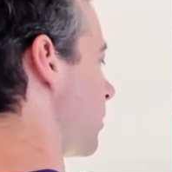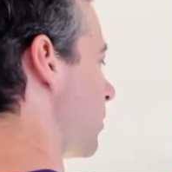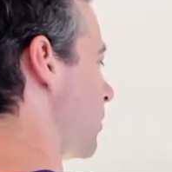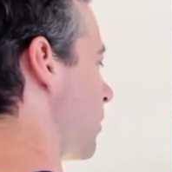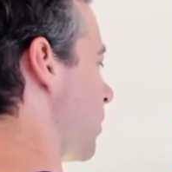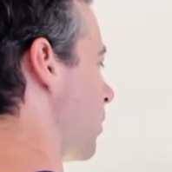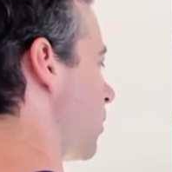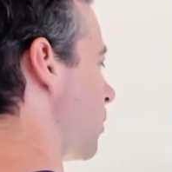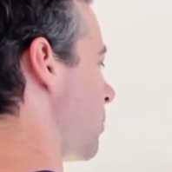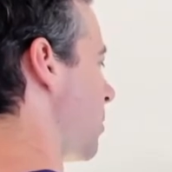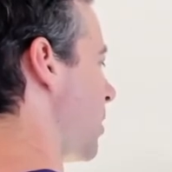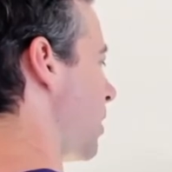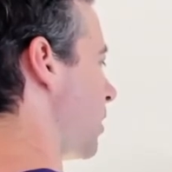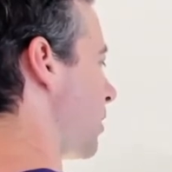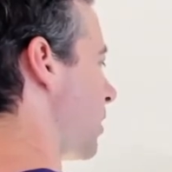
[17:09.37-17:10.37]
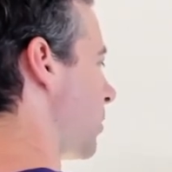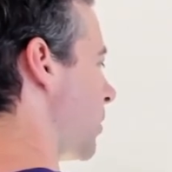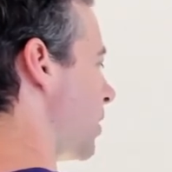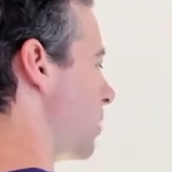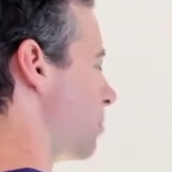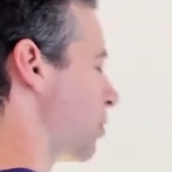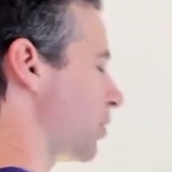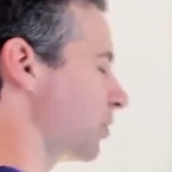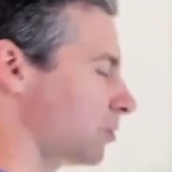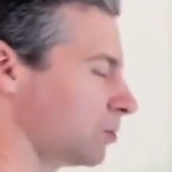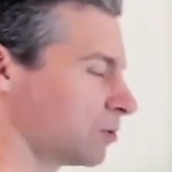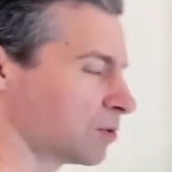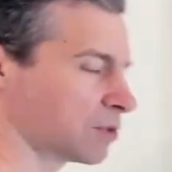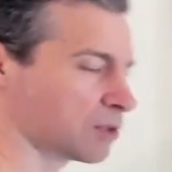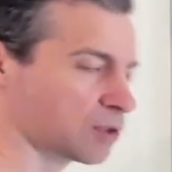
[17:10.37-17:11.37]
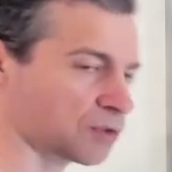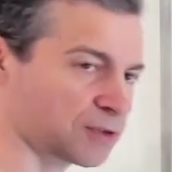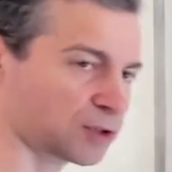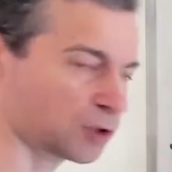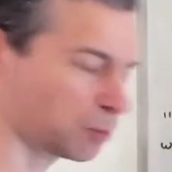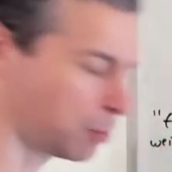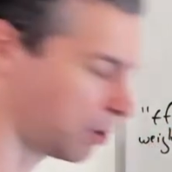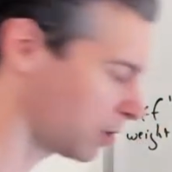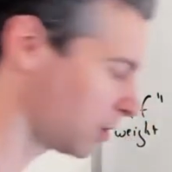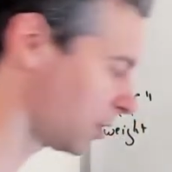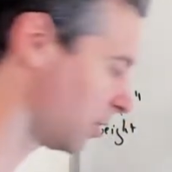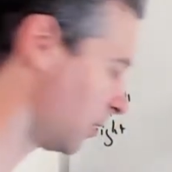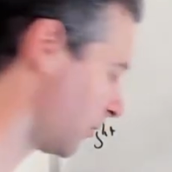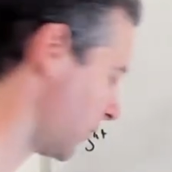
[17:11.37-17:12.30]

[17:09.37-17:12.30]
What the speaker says: so to speak, that we produce this first part of